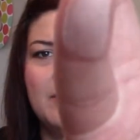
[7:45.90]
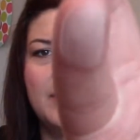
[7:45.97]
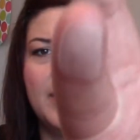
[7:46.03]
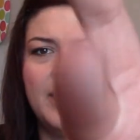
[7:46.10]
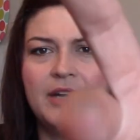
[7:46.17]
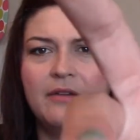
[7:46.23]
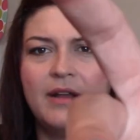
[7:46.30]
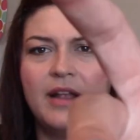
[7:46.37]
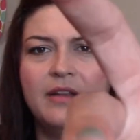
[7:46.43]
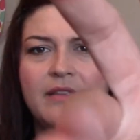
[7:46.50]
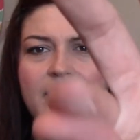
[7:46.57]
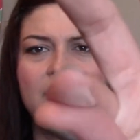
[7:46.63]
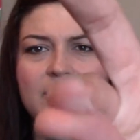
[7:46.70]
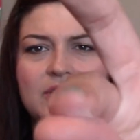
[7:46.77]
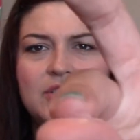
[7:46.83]
playing around in
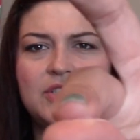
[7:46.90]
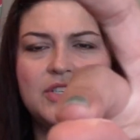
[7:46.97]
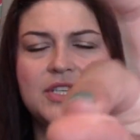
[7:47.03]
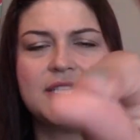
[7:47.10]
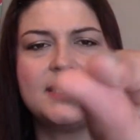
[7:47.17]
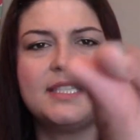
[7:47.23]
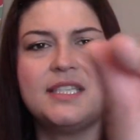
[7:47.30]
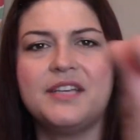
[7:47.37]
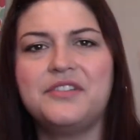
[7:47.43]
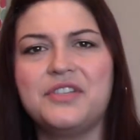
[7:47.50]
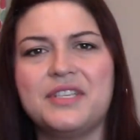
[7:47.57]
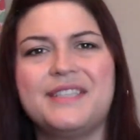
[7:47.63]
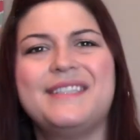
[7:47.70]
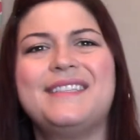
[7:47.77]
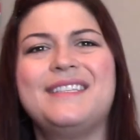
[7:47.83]
there. It's just such
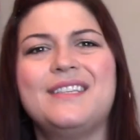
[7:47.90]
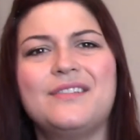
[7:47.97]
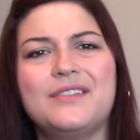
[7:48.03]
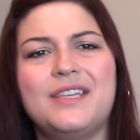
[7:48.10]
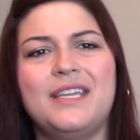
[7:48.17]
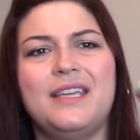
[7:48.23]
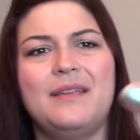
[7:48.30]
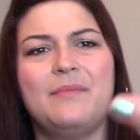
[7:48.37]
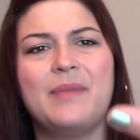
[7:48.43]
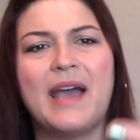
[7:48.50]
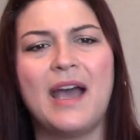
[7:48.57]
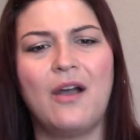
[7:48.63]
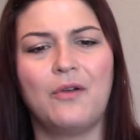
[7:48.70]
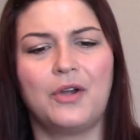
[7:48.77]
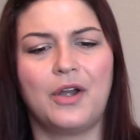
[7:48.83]
a silky
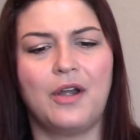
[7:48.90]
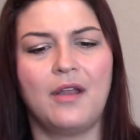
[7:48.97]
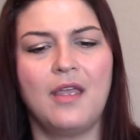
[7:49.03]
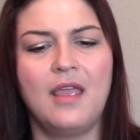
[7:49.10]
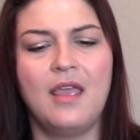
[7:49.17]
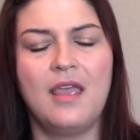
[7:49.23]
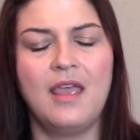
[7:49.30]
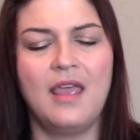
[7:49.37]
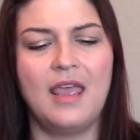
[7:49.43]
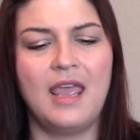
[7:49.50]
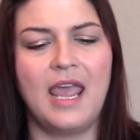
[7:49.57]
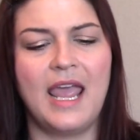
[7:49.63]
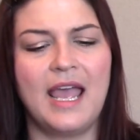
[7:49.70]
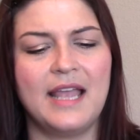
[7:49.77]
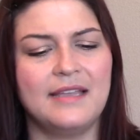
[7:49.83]
powder.
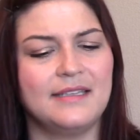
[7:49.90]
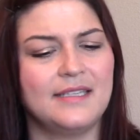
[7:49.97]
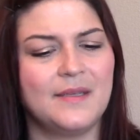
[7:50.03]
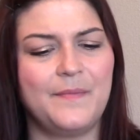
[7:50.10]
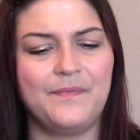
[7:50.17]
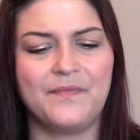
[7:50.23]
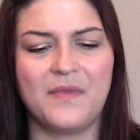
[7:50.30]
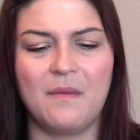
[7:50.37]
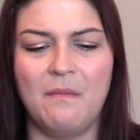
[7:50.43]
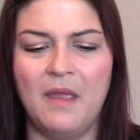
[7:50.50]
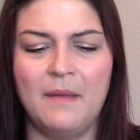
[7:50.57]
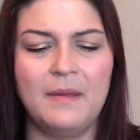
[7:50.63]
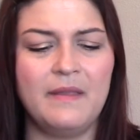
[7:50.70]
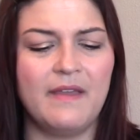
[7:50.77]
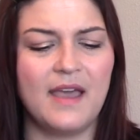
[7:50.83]
And
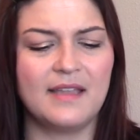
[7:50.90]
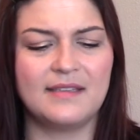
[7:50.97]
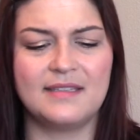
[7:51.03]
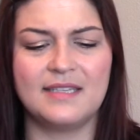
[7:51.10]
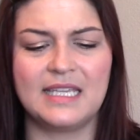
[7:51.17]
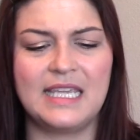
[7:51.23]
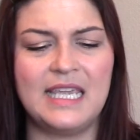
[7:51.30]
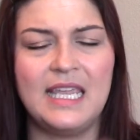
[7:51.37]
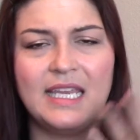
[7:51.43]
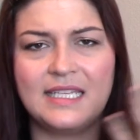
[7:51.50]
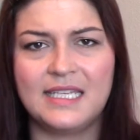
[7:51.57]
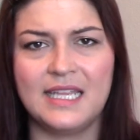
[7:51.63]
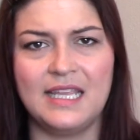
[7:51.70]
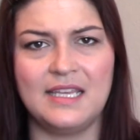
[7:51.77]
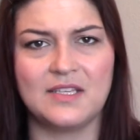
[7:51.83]
maybe that's the key
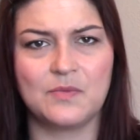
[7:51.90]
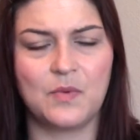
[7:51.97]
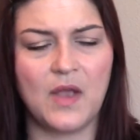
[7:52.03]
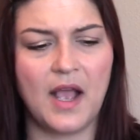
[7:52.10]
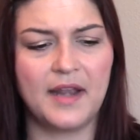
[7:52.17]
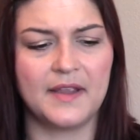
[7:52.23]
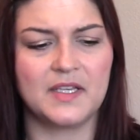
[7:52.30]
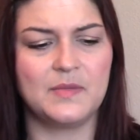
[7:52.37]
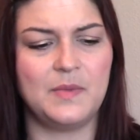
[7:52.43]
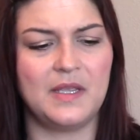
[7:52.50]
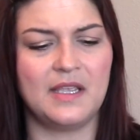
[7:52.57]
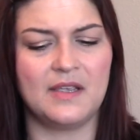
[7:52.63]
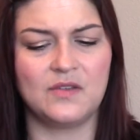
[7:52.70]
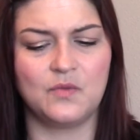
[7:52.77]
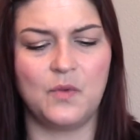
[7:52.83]
to these products,
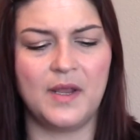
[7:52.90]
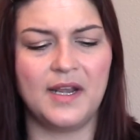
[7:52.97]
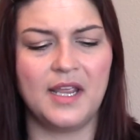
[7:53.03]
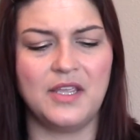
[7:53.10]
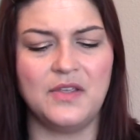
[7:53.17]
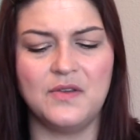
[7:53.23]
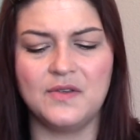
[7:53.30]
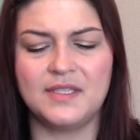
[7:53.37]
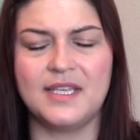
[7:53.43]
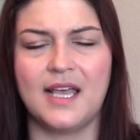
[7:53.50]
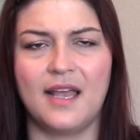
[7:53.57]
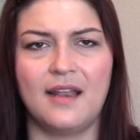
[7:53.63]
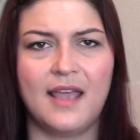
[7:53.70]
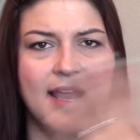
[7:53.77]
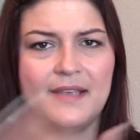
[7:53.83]
because when I use
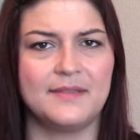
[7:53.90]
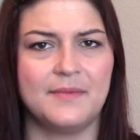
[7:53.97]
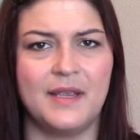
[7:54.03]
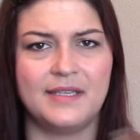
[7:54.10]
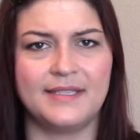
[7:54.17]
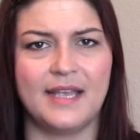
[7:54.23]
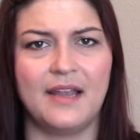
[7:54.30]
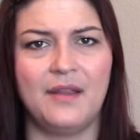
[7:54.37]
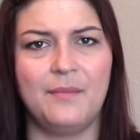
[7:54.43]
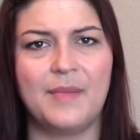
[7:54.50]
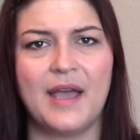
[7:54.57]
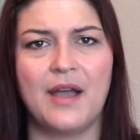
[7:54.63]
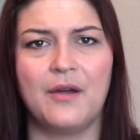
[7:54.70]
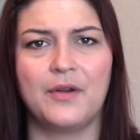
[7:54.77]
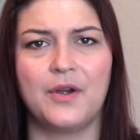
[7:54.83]
that as my setting
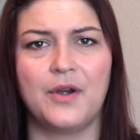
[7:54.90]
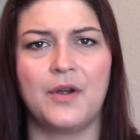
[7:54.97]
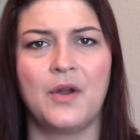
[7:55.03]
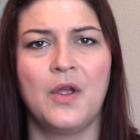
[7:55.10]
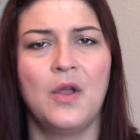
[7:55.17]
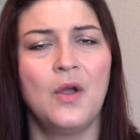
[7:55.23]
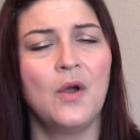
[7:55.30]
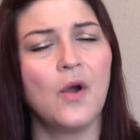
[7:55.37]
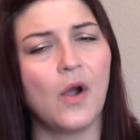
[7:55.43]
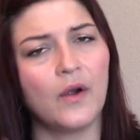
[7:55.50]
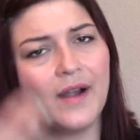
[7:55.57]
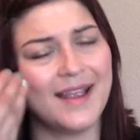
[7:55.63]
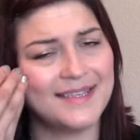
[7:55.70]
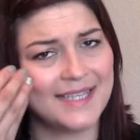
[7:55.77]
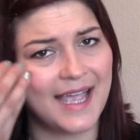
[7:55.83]
powder
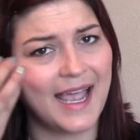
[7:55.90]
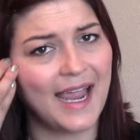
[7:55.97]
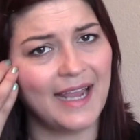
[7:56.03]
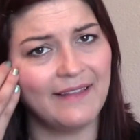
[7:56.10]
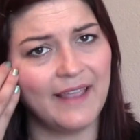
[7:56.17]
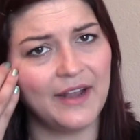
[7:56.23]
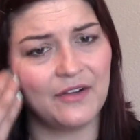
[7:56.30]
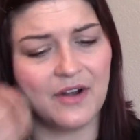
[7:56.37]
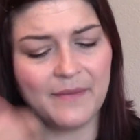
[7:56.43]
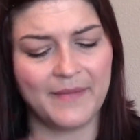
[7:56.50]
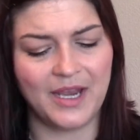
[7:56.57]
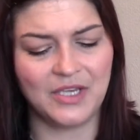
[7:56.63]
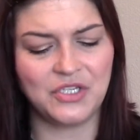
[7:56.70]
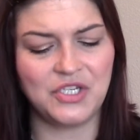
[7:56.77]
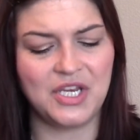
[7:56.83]
or as a highlighter on
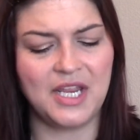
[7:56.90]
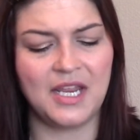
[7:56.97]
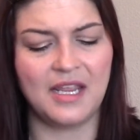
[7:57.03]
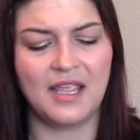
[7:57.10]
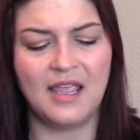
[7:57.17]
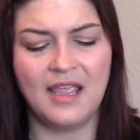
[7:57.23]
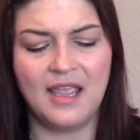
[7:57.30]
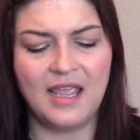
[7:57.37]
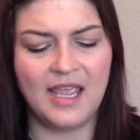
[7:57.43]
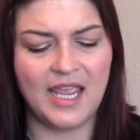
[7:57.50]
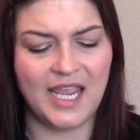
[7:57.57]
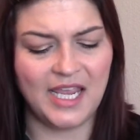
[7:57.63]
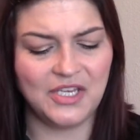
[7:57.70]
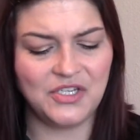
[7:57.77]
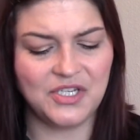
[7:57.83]
my cheek,
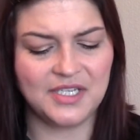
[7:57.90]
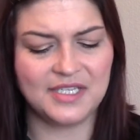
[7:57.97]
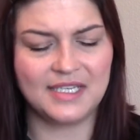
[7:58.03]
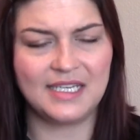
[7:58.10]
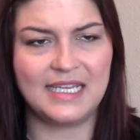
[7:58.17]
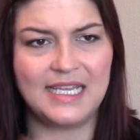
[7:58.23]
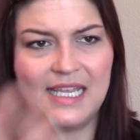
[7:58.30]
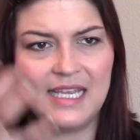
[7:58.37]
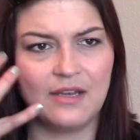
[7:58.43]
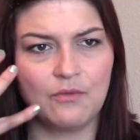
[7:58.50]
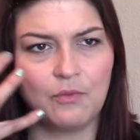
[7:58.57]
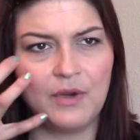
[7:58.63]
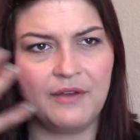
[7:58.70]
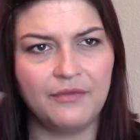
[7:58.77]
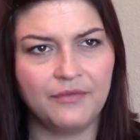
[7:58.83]
it just
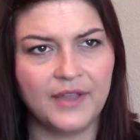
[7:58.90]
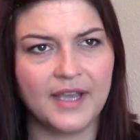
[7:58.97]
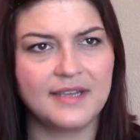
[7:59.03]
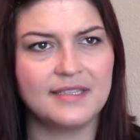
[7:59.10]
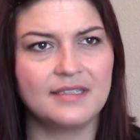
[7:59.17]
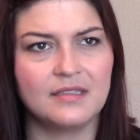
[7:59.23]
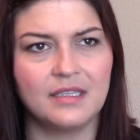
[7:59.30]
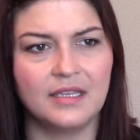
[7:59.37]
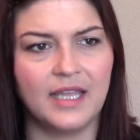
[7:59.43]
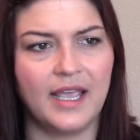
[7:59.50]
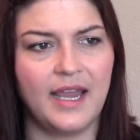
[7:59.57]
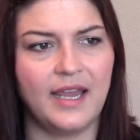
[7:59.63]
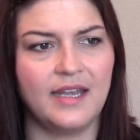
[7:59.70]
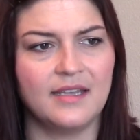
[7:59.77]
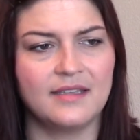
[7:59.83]
reflects the
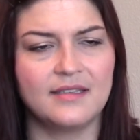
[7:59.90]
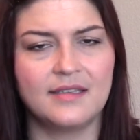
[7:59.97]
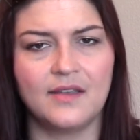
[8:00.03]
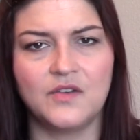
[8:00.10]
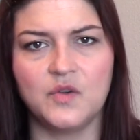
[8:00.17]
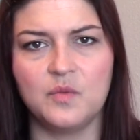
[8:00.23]
light in such a